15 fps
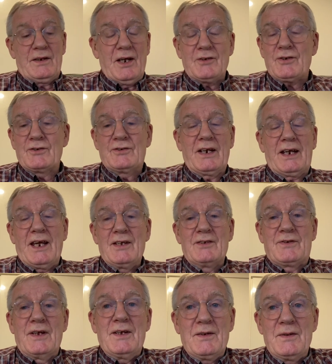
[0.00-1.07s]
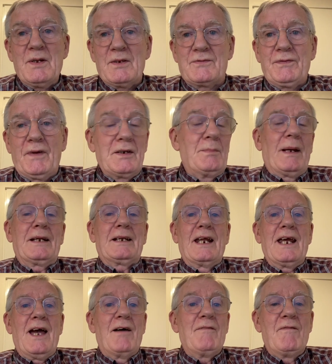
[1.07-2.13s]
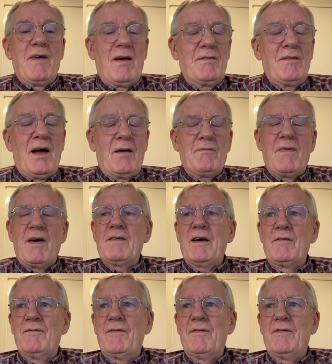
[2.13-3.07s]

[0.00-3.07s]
The Kitchen Sink is fundamentally a